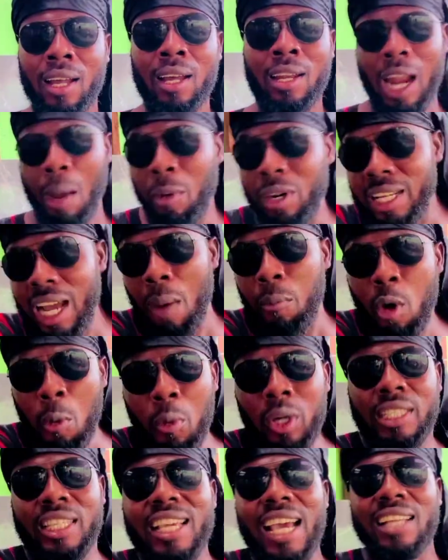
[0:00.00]
Namu di amu
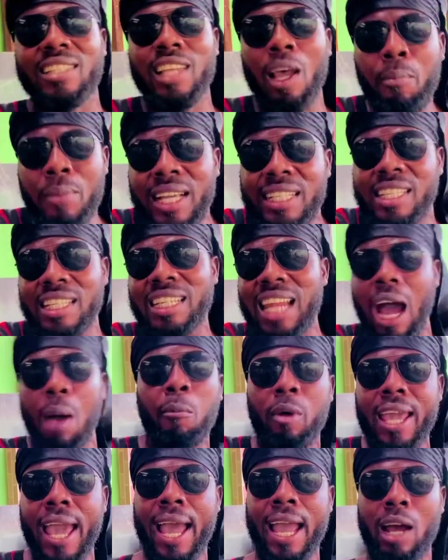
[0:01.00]
muti ese meeting na
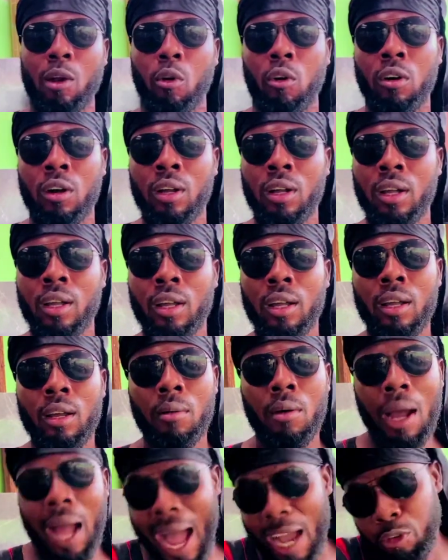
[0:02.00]
amu ya eno.
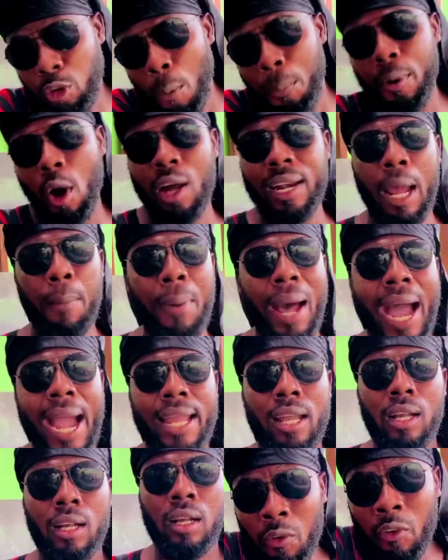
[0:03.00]
Ajo bro ne buy
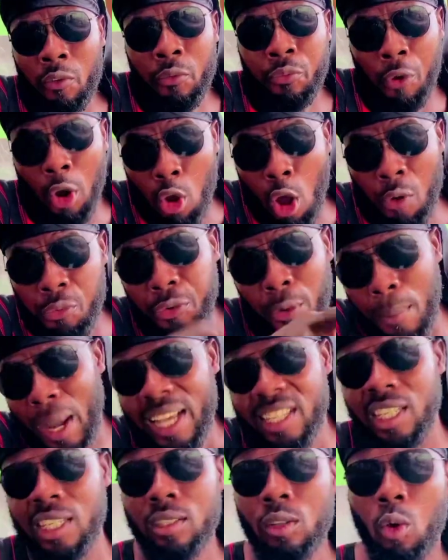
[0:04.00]
for your
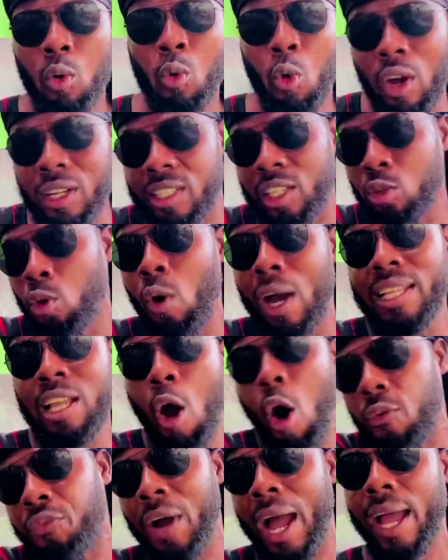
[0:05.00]
information. Coach no enya
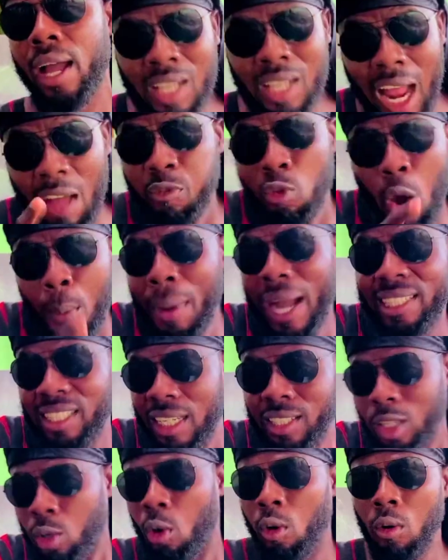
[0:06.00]
offer. Lab ko
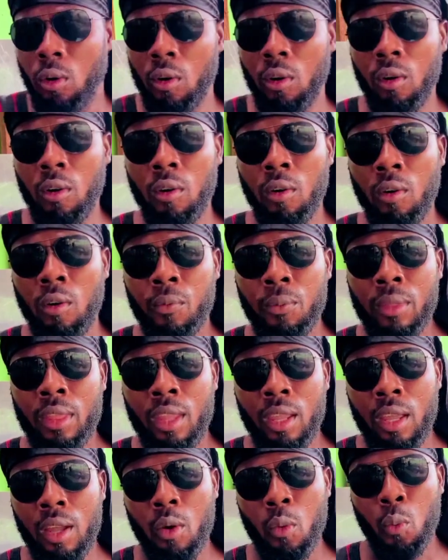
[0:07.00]
Matic no.
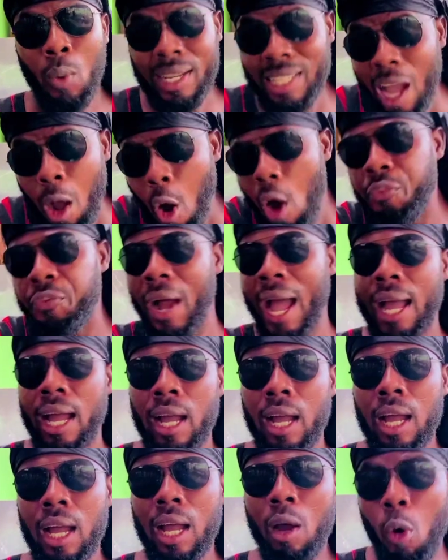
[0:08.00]
When you offer,
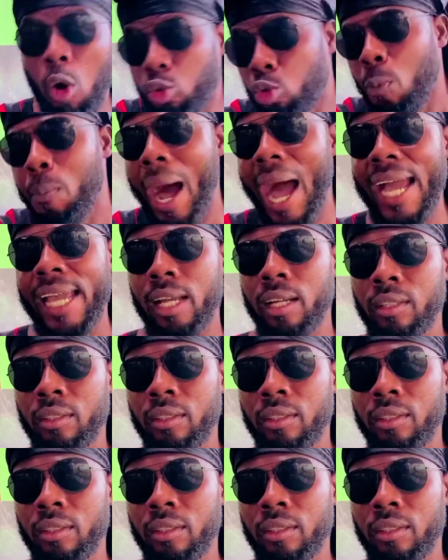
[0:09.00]
it will Dubai.